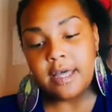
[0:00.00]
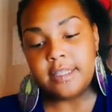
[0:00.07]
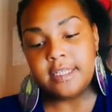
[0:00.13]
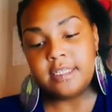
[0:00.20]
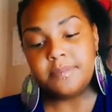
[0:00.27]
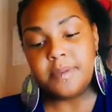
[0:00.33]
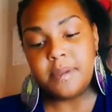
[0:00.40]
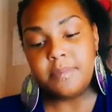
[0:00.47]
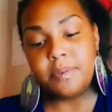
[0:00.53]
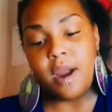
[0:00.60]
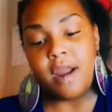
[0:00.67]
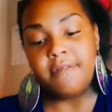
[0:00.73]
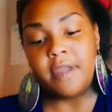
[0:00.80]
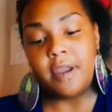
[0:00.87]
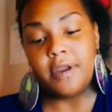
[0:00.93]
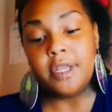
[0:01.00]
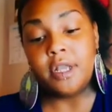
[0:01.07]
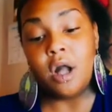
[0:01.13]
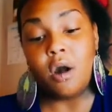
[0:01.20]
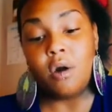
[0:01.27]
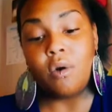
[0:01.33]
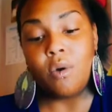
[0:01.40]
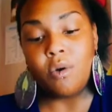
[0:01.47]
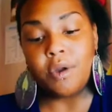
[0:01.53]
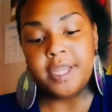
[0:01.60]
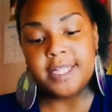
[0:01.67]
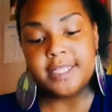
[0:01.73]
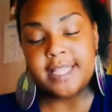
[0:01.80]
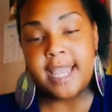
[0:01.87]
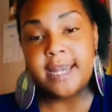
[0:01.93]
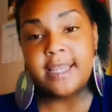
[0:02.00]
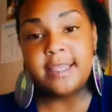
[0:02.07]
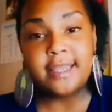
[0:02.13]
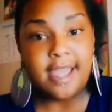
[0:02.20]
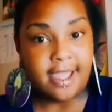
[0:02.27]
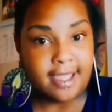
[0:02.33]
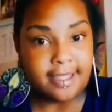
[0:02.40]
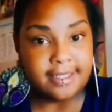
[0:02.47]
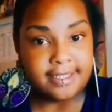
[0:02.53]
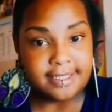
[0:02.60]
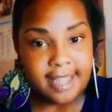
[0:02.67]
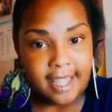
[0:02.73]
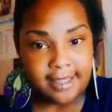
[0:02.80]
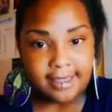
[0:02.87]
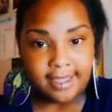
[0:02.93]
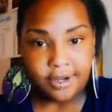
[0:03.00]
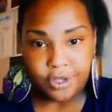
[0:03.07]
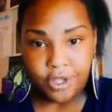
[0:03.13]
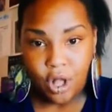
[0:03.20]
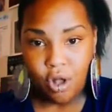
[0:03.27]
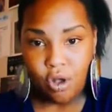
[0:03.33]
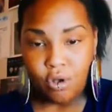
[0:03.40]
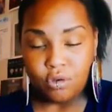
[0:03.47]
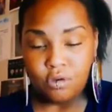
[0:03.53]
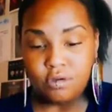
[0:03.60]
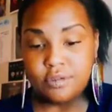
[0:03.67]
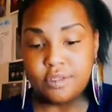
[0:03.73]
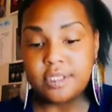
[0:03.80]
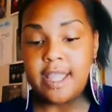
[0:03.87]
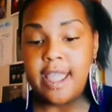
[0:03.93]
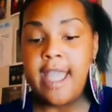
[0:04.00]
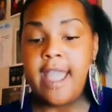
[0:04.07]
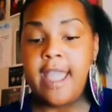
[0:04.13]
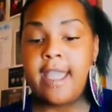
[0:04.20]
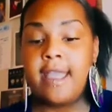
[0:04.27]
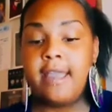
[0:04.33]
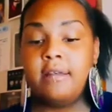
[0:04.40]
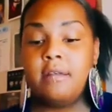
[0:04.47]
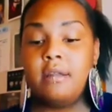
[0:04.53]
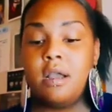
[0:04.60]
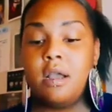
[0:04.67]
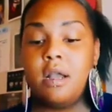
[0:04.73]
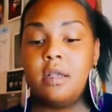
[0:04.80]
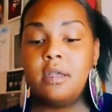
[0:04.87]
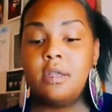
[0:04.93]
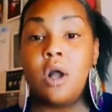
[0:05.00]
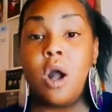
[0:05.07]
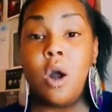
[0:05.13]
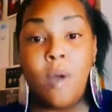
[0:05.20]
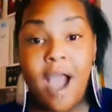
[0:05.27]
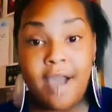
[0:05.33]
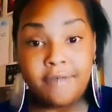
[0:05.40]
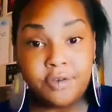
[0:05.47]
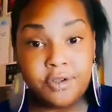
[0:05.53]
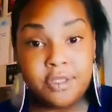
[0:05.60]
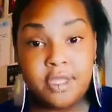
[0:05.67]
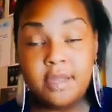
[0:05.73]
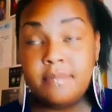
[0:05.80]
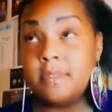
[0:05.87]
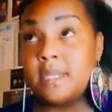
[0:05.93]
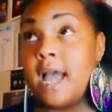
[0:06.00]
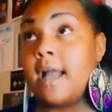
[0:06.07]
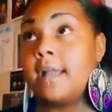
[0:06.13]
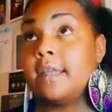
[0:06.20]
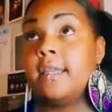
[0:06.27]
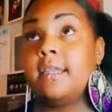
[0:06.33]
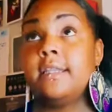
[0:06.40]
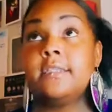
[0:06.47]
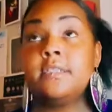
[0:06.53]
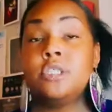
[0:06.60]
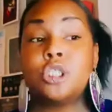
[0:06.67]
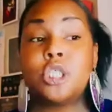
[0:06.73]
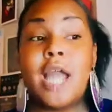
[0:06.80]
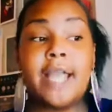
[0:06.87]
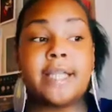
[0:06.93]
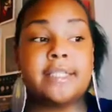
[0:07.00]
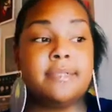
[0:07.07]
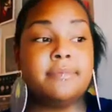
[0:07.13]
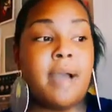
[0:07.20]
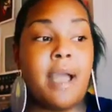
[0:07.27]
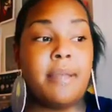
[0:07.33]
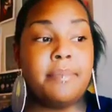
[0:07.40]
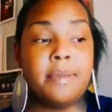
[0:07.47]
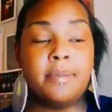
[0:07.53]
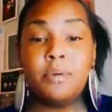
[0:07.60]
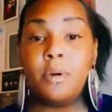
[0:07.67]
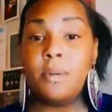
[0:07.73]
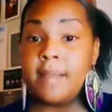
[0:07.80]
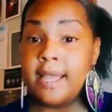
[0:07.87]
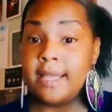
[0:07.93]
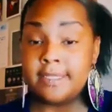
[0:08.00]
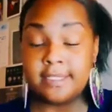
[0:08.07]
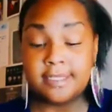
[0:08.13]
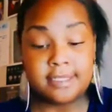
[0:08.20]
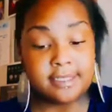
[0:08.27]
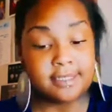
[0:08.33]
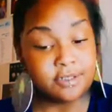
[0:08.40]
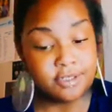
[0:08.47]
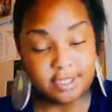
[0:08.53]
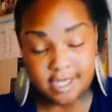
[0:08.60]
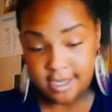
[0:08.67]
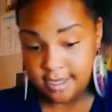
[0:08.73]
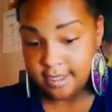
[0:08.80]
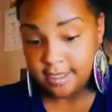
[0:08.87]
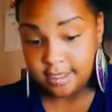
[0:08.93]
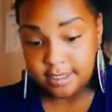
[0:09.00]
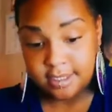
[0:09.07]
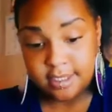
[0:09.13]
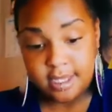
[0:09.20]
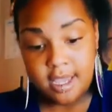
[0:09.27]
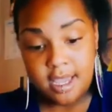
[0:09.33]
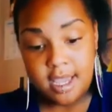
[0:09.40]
these people are very goal orientated. They can set their goals and go after them, not getting distracted by people, places, things.